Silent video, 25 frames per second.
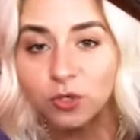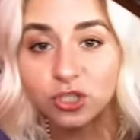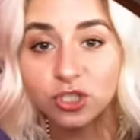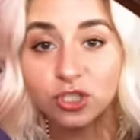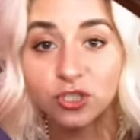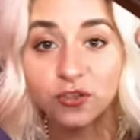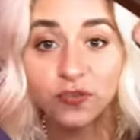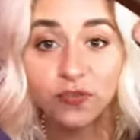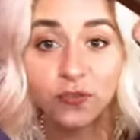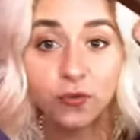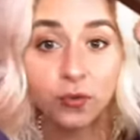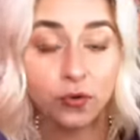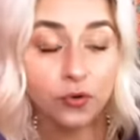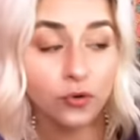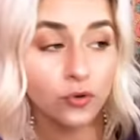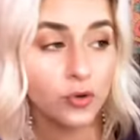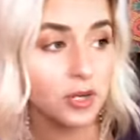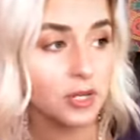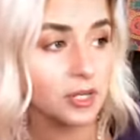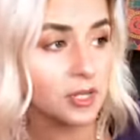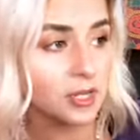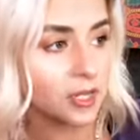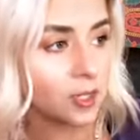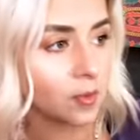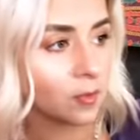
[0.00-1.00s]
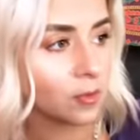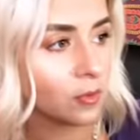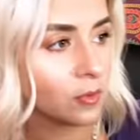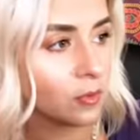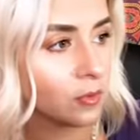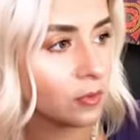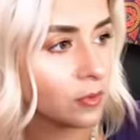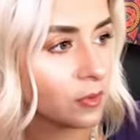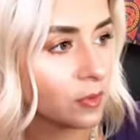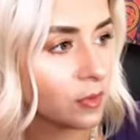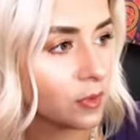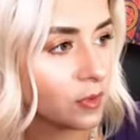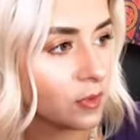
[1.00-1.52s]
which is a food grade
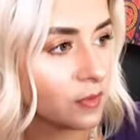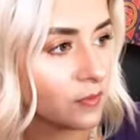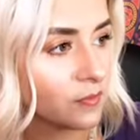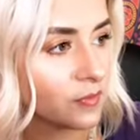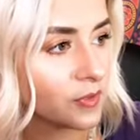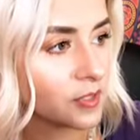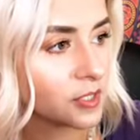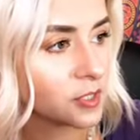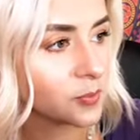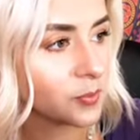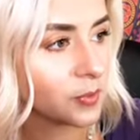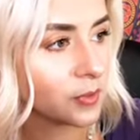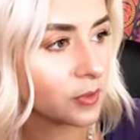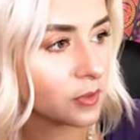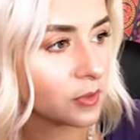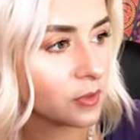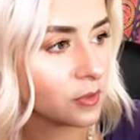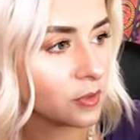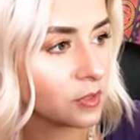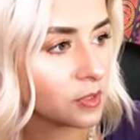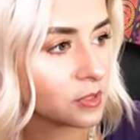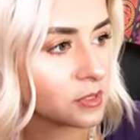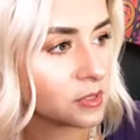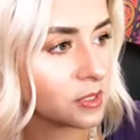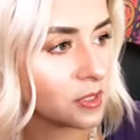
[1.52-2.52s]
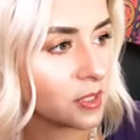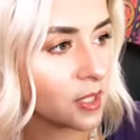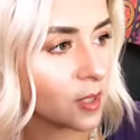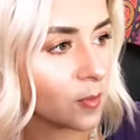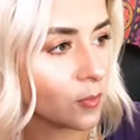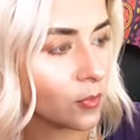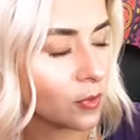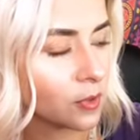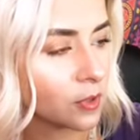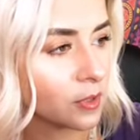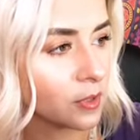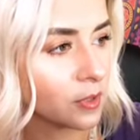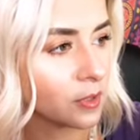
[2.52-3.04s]
label. Facebook, you can see
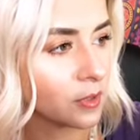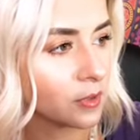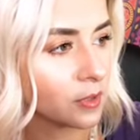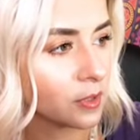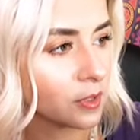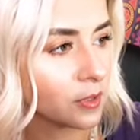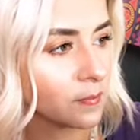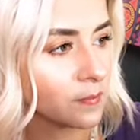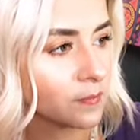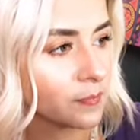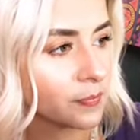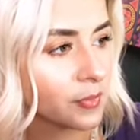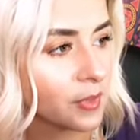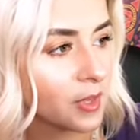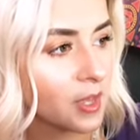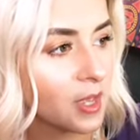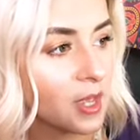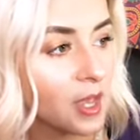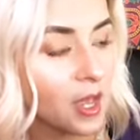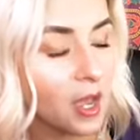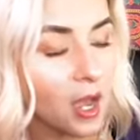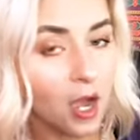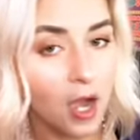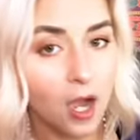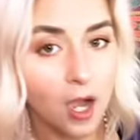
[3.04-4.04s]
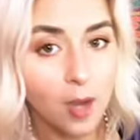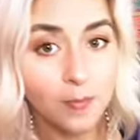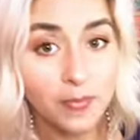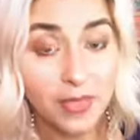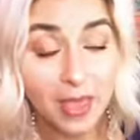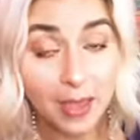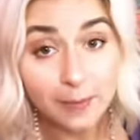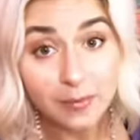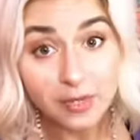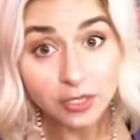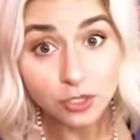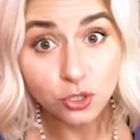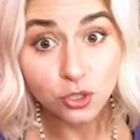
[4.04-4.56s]
that more clearly. Um,
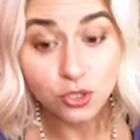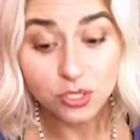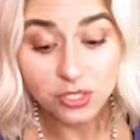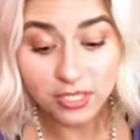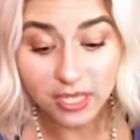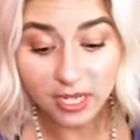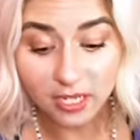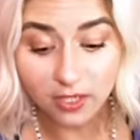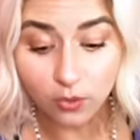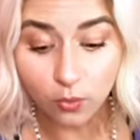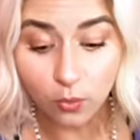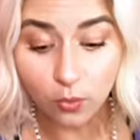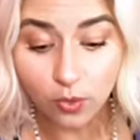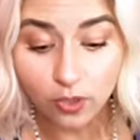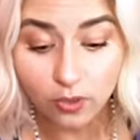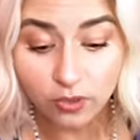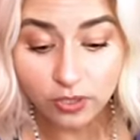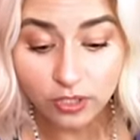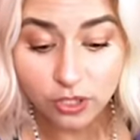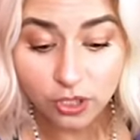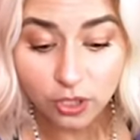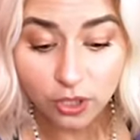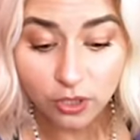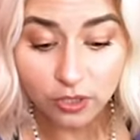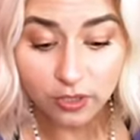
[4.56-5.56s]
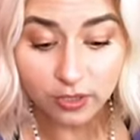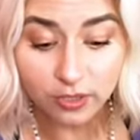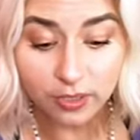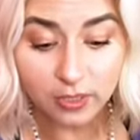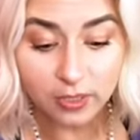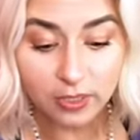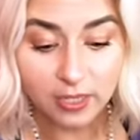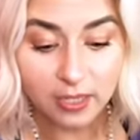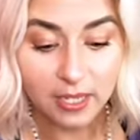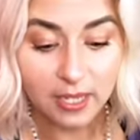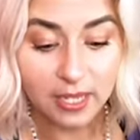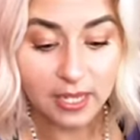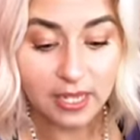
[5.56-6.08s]
that means you can take the oil internally.
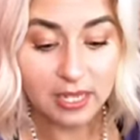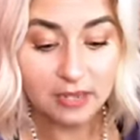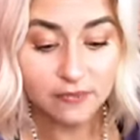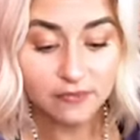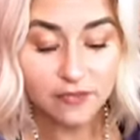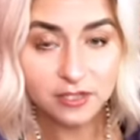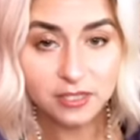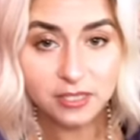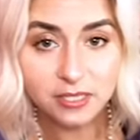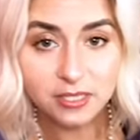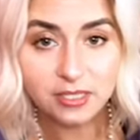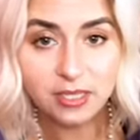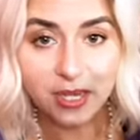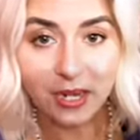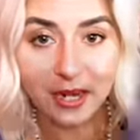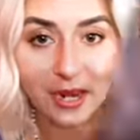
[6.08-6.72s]
If it does